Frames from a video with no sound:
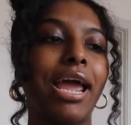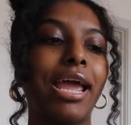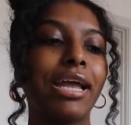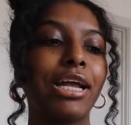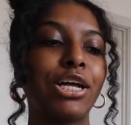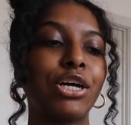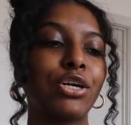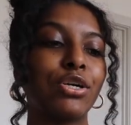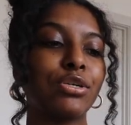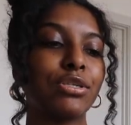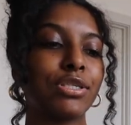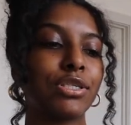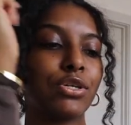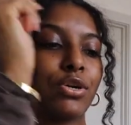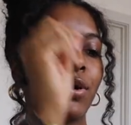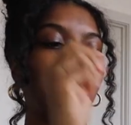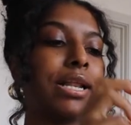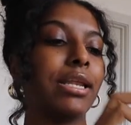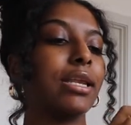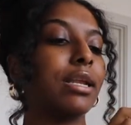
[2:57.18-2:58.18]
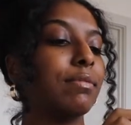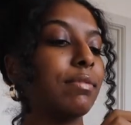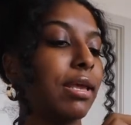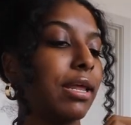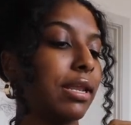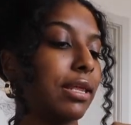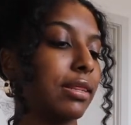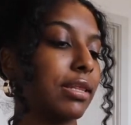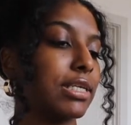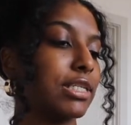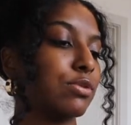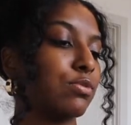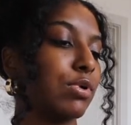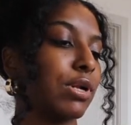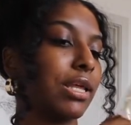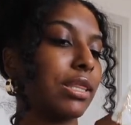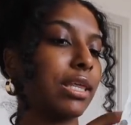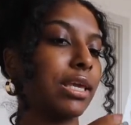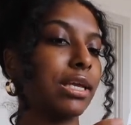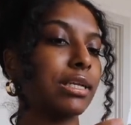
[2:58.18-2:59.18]
ankles. So I ended up getting this one.
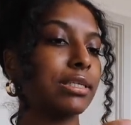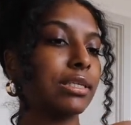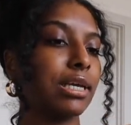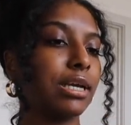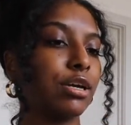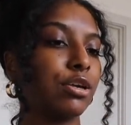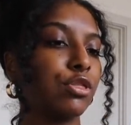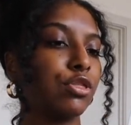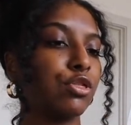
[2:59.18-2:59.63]
I think it's like a